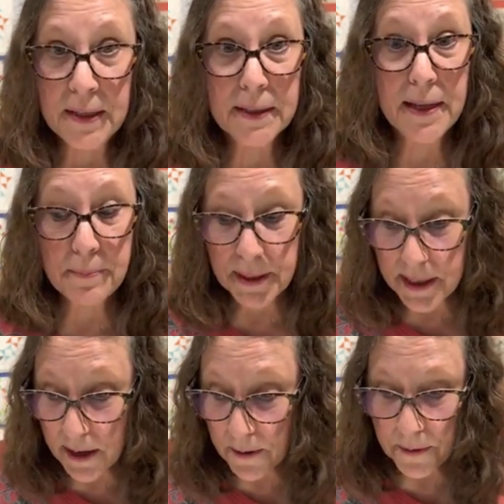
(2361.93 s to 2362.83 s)
let me
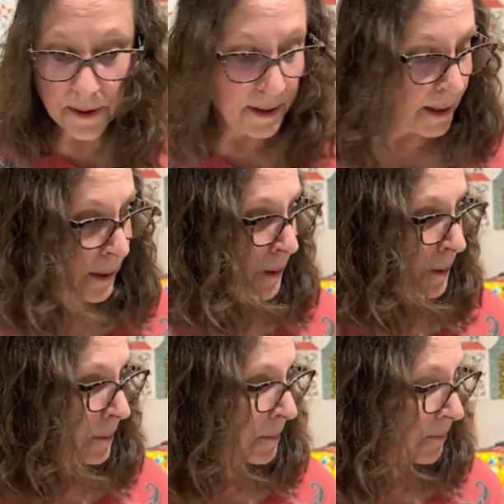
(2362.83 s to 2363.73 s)
know.
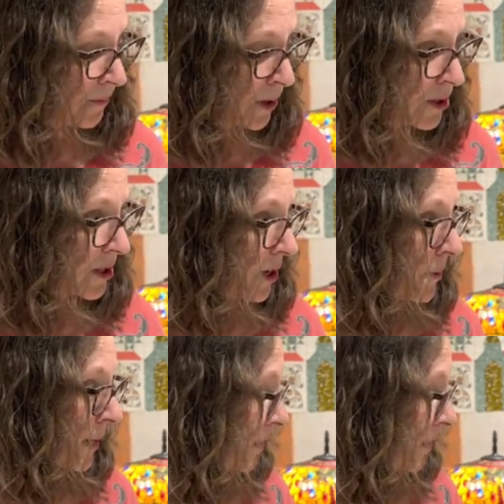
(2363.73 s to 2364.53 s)
First, though, I